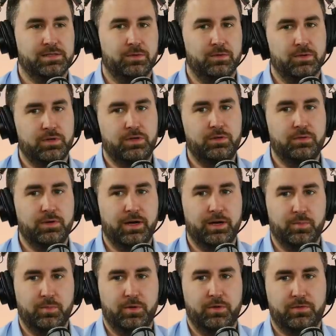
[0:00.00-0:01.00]
so you and I
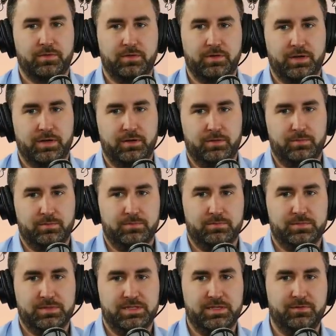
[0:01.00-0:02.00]
are both um,
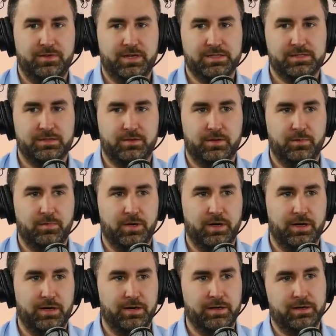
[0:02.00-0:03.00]
CVS
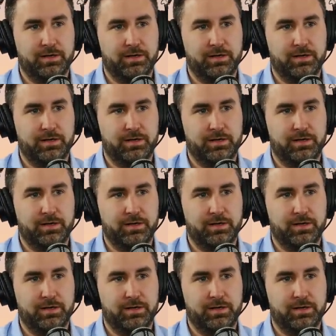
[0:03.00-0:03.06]
alumni